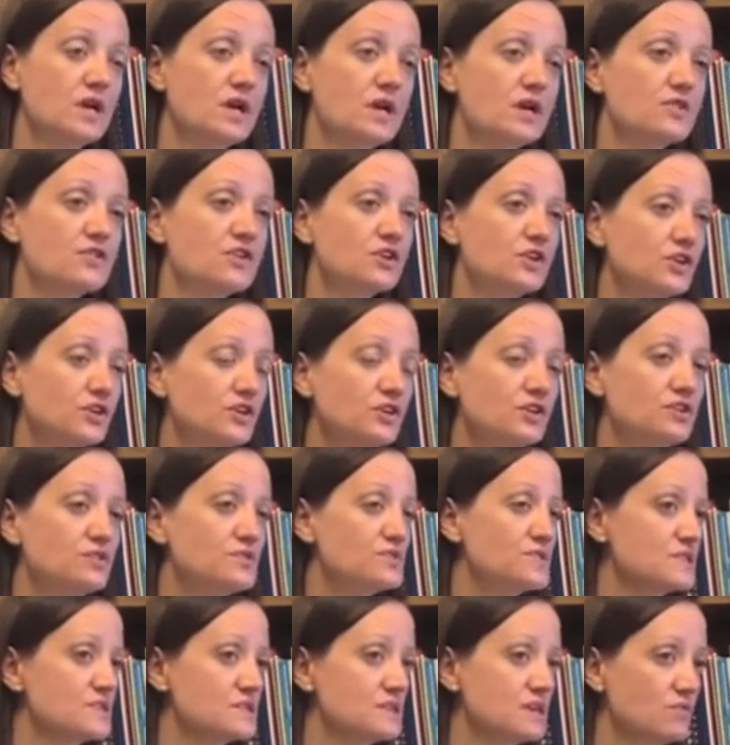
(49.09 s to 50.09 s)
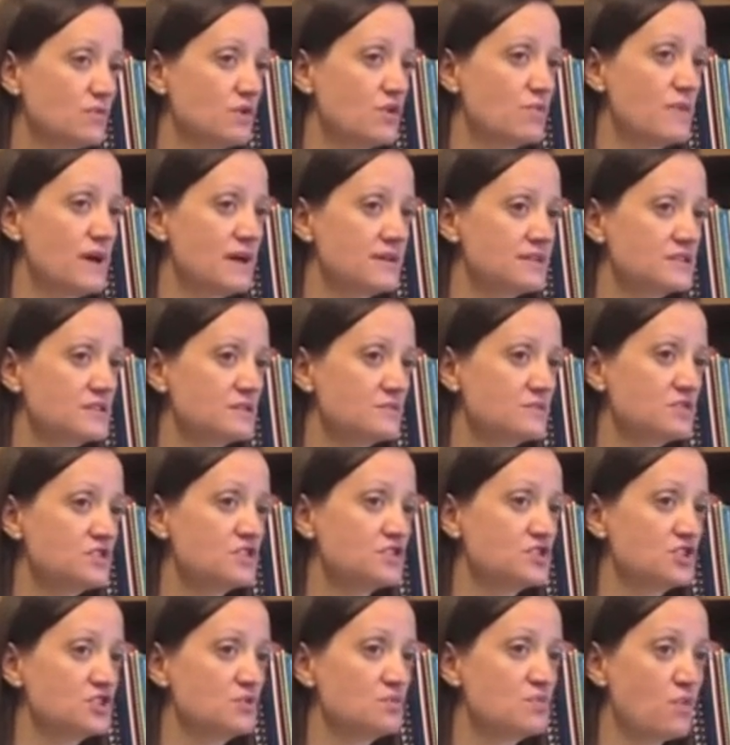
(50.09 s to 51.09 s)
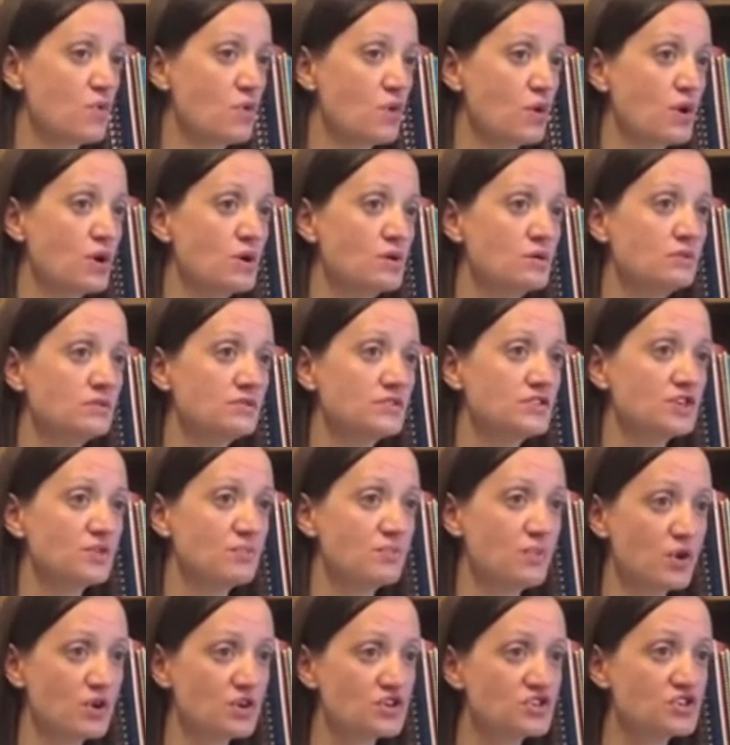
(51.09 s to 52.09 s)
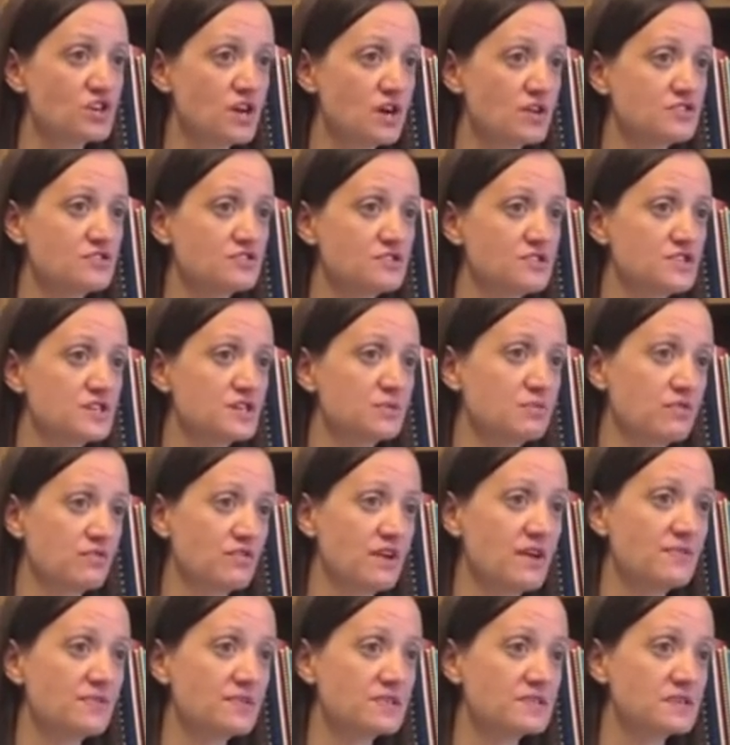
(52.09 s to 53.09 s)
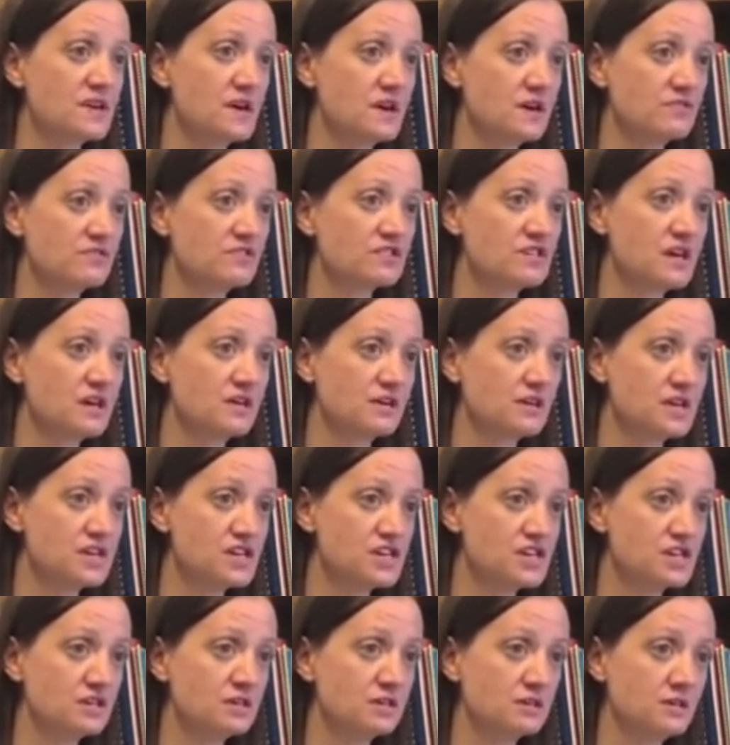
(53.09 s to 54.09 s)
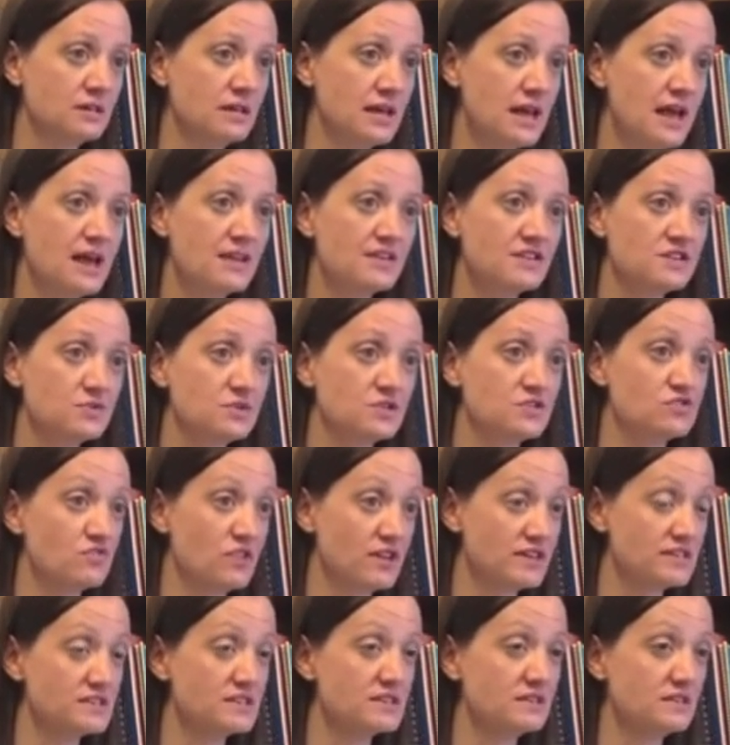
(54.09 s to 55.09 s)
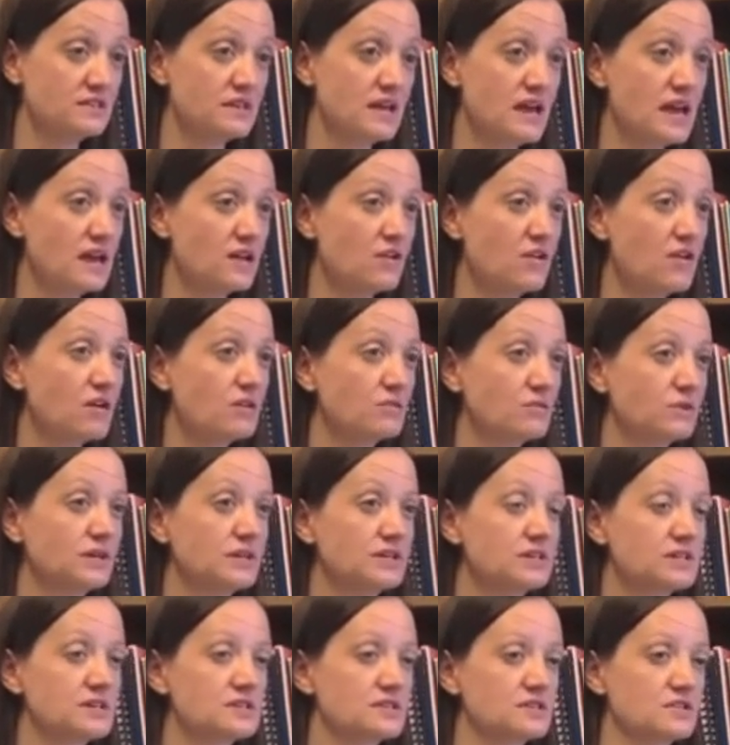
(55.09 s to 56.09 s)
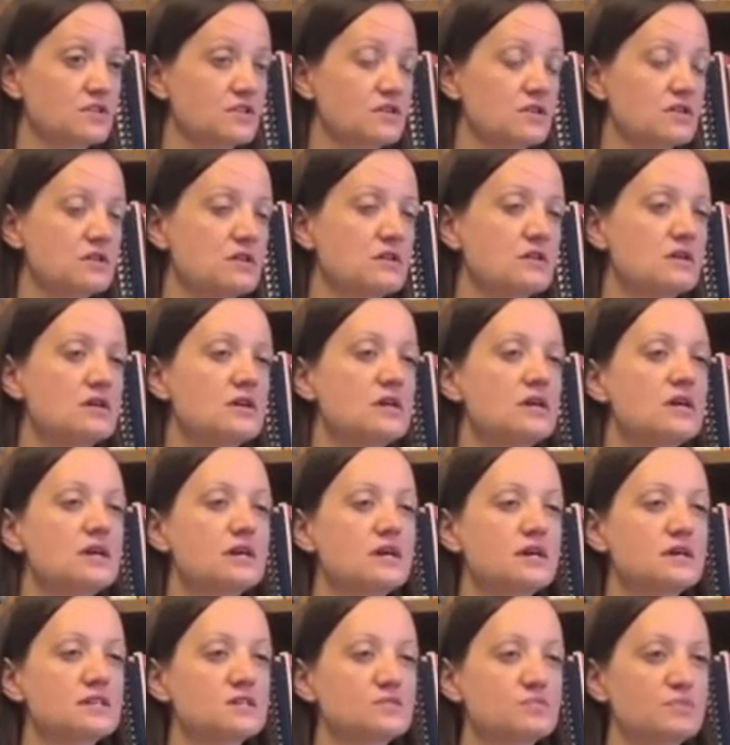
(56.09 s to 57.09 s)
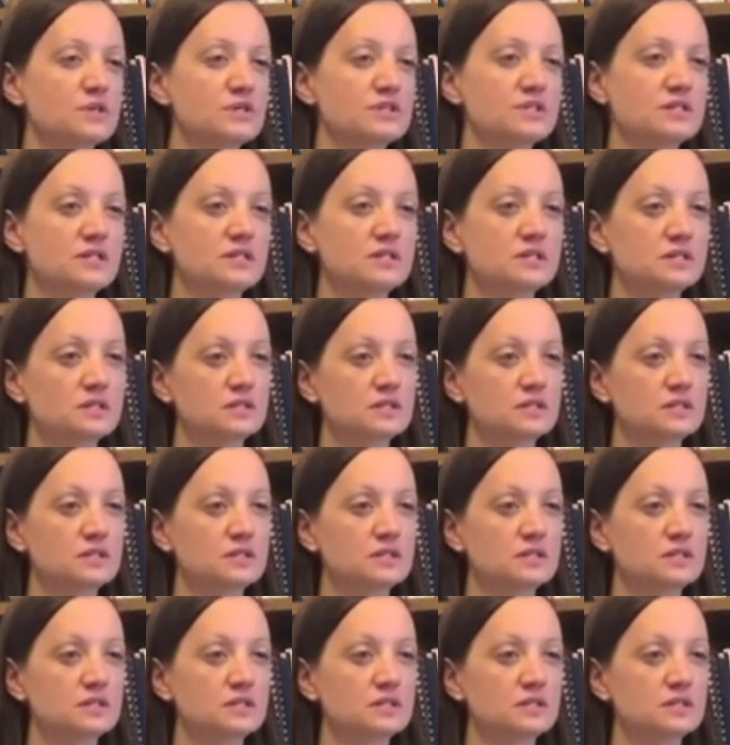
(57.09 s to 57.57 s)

The good news is that momentum to do more, to push countries to prevent this kind of retaliation, and to address it head-on when it does occur, is building.